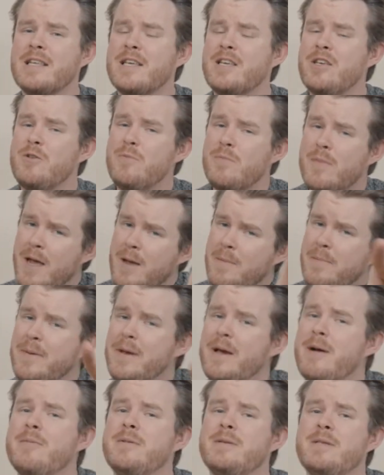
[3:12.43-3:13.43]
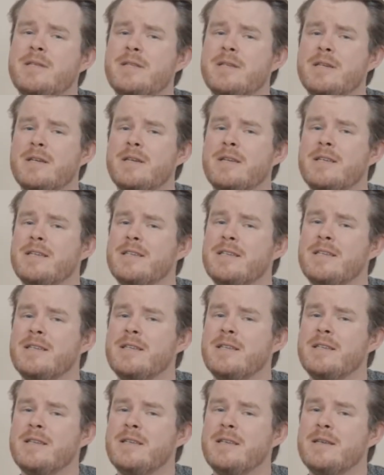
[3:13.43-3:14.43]
that you may be able to
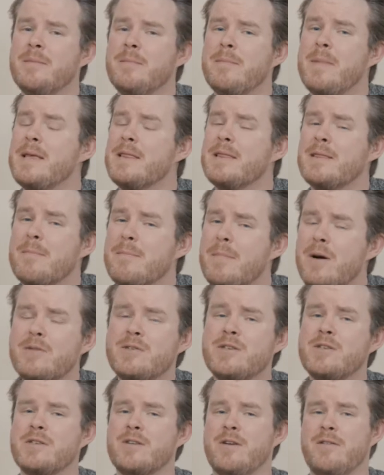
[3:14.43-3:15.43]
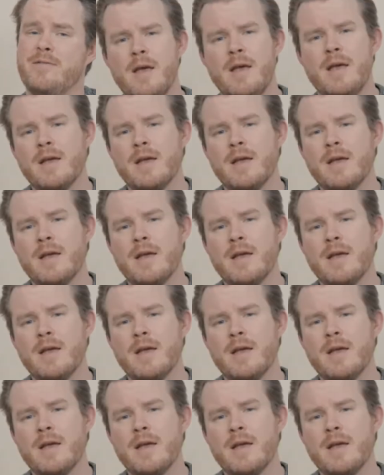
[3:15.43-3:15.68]
make the most of.